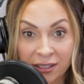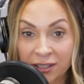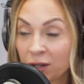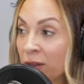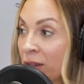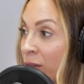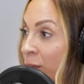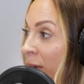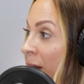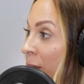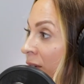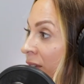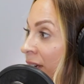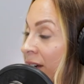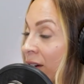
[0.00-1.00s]
So then 3
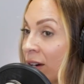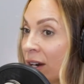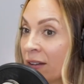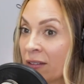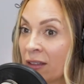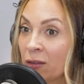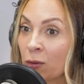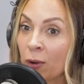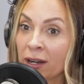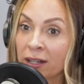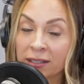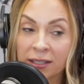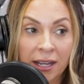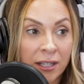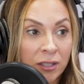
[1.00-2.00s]
hours later, and then the
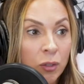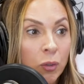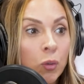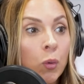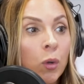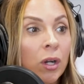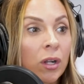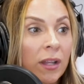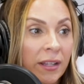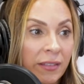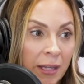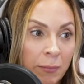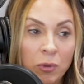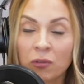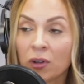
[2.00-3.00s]
wedding's canceled, or like
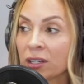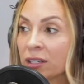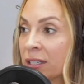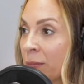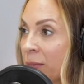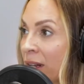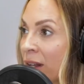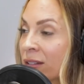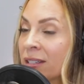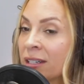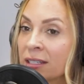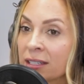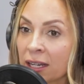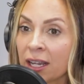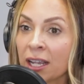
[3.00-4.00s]
they move on to somebody else, and
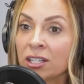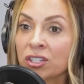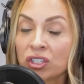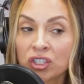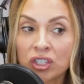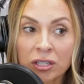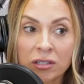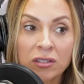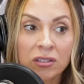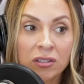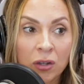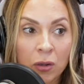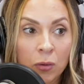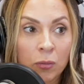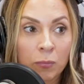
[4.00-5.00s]
it's like it's just
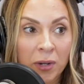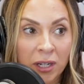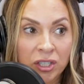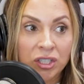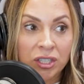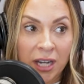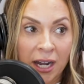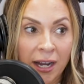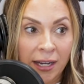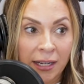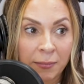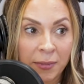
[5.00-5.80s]
so much time.